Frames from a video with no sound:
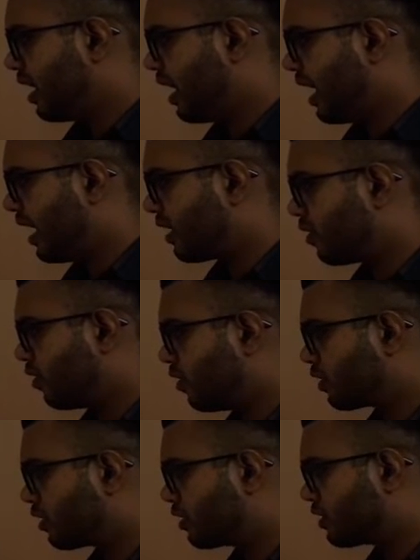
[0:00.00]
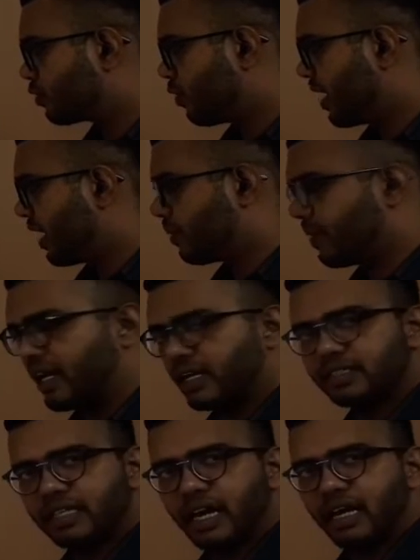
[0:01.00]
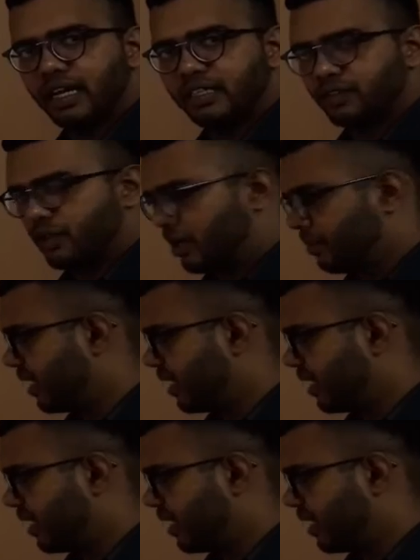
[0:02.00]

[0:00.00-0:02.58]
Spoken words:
RO square minus RI square.